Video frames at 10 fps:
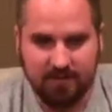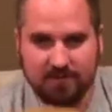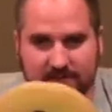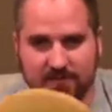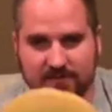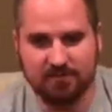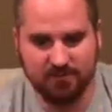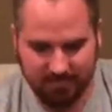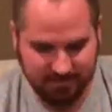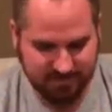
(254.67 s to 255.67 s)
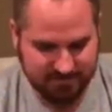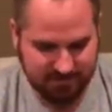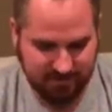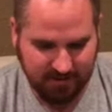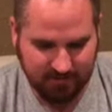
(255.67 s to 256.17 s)
Here's another Destroyer that I
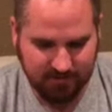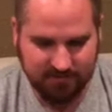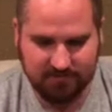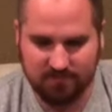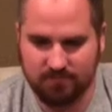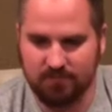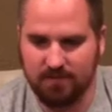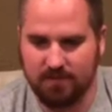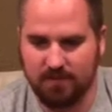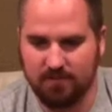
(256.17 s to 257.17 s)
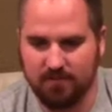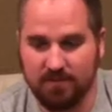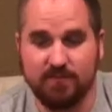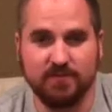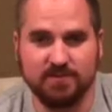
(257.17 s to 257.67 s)
started out with. This is one
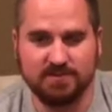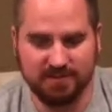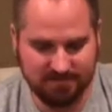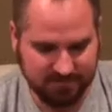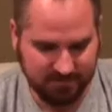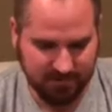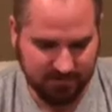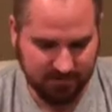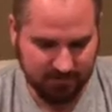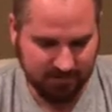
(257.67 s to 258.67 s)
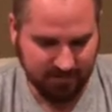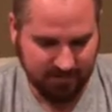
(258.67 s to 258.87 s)
of the first discs that I owned.